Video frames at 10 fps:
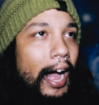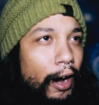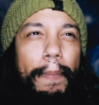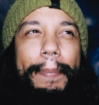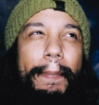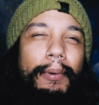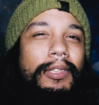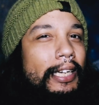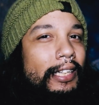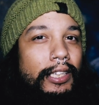I hope people
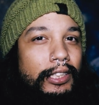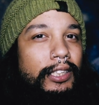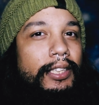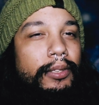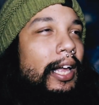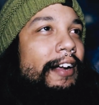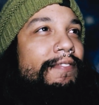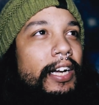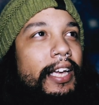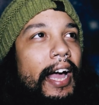dig this too. Like
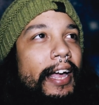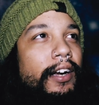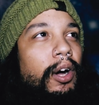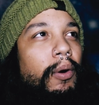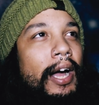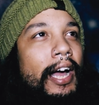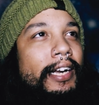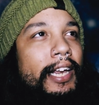fucking, I know uh,